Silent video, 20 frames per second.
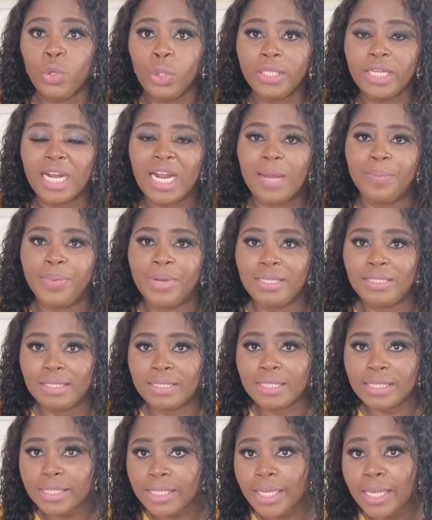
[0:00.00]

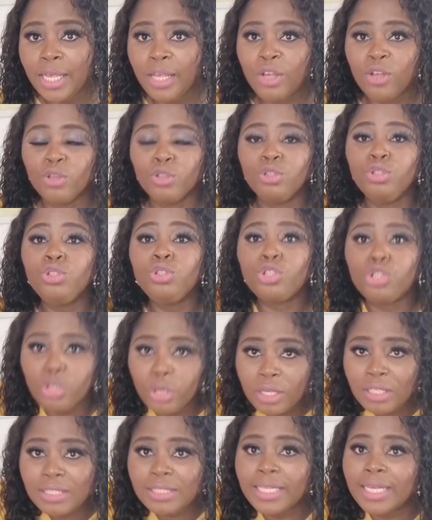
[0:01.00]
capacity, you
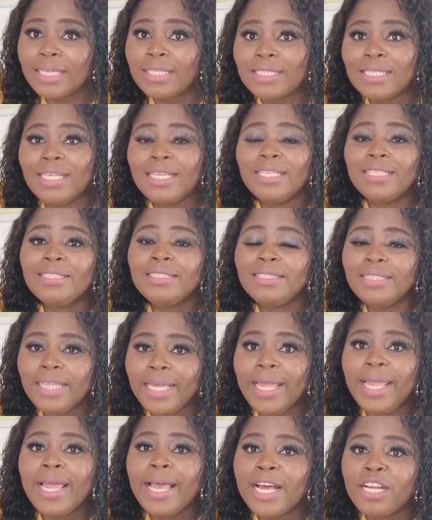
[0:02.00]
trust that,
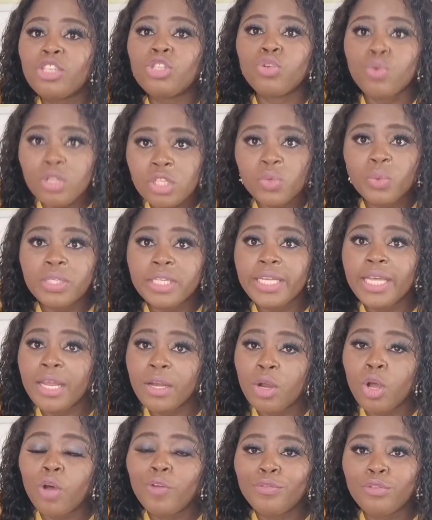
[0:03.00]
they are trustworthy
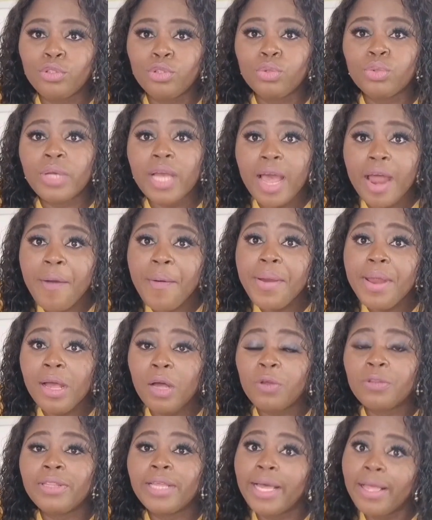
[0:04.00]
enough to carry
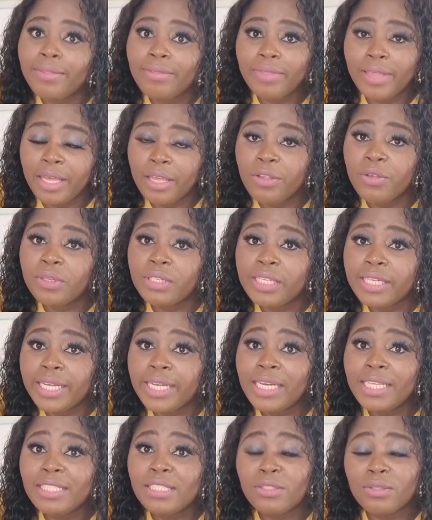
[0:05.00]
out that thing you're
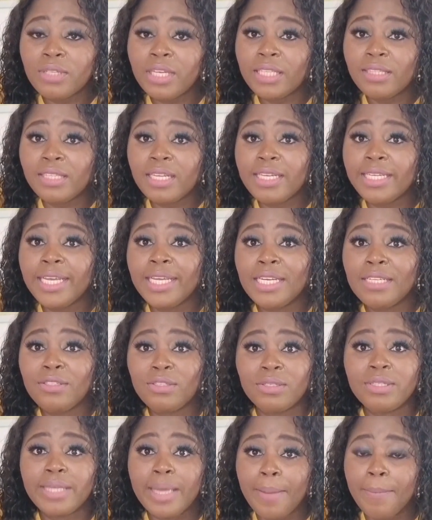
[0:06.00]
delegating to
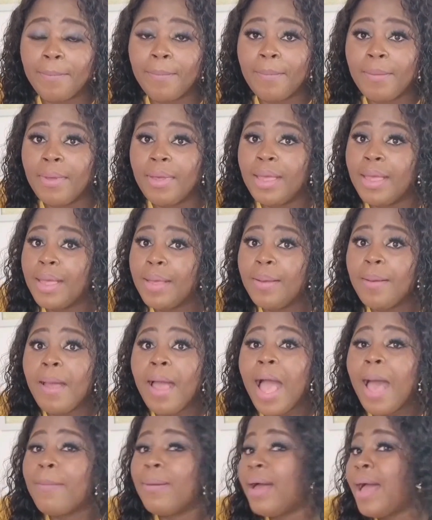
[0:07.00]
them.
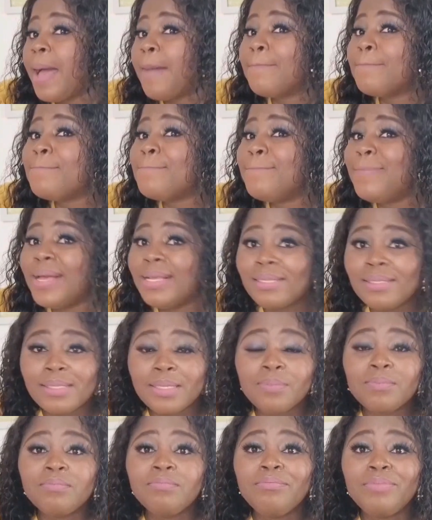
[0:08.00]
Aber am
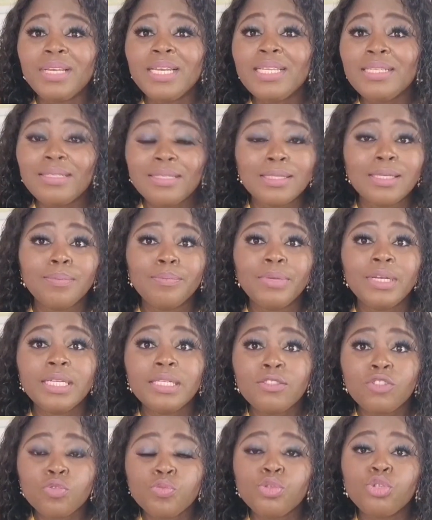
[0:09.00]
besten, please
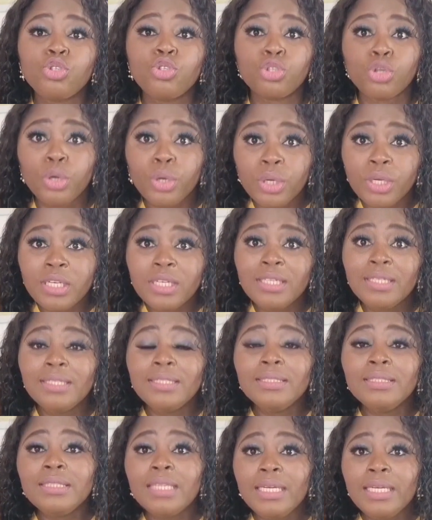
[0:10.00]
to be sure,
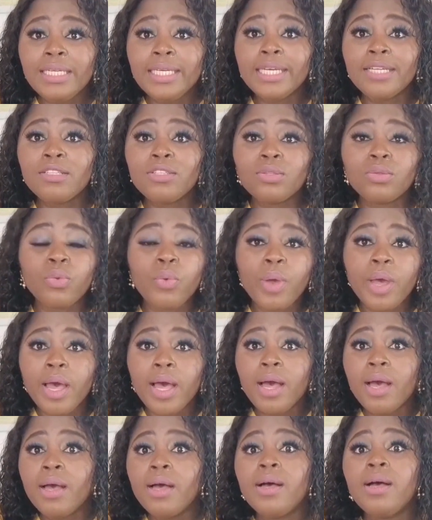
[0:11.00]
delegate to
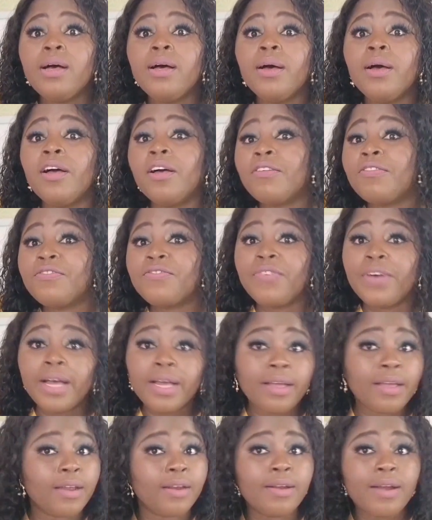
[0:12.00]
a
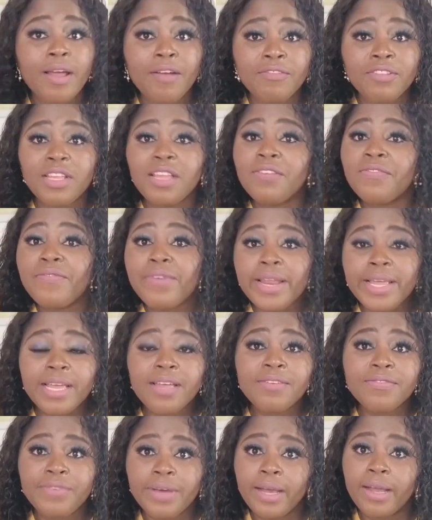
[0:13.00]
Fachkraft, a
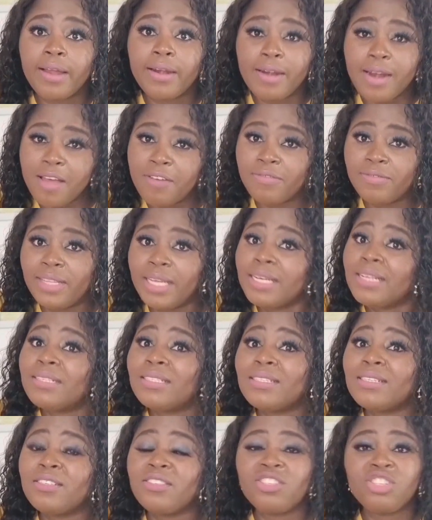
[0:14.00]
Pflegefachkraft. That is
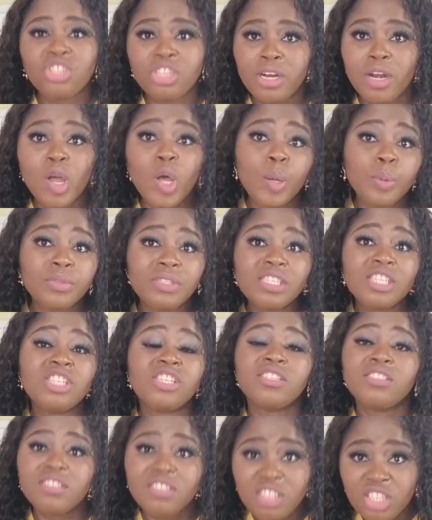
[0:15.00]
the
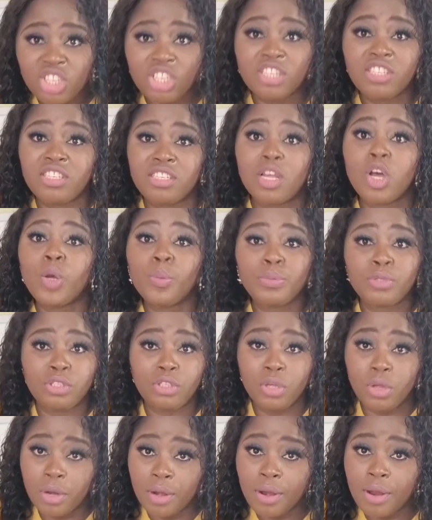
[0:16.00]
sicherste
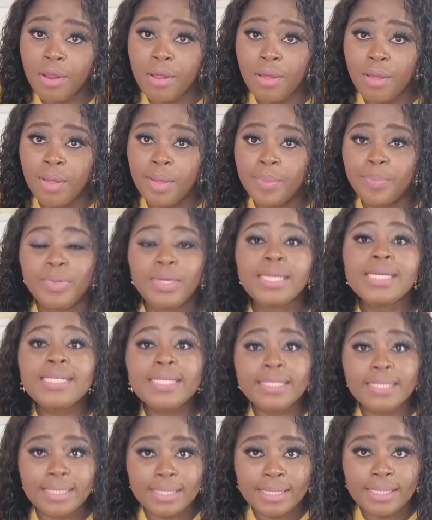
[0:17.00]
Option.
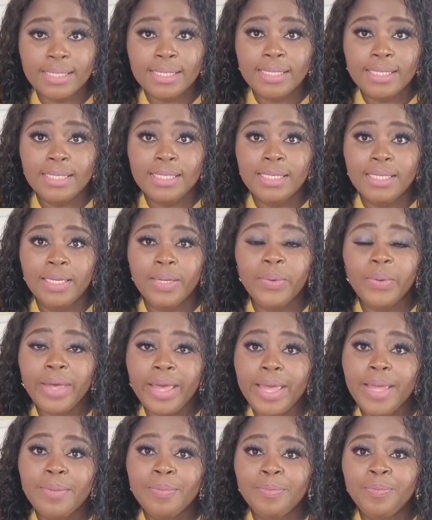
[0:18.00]
Please.
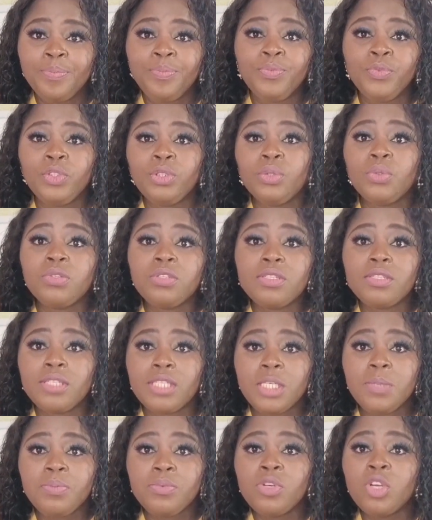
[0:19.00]
Okay? So
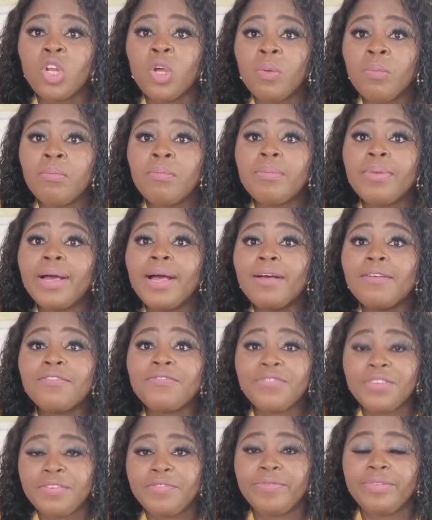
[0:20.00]
tip number
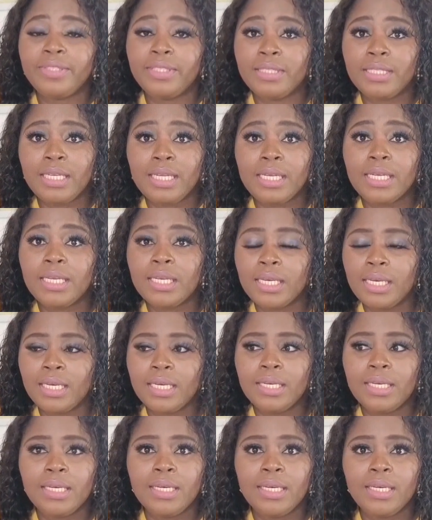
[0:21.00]
15.
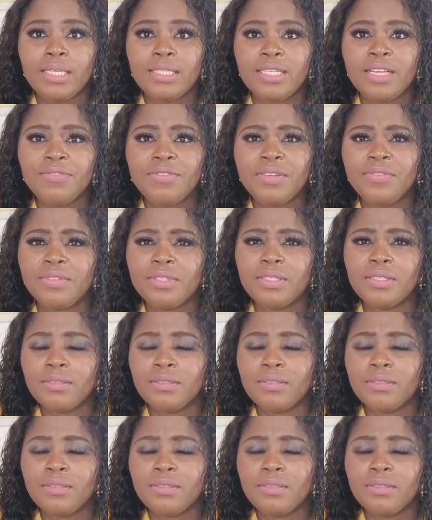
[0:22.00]
Is that 15?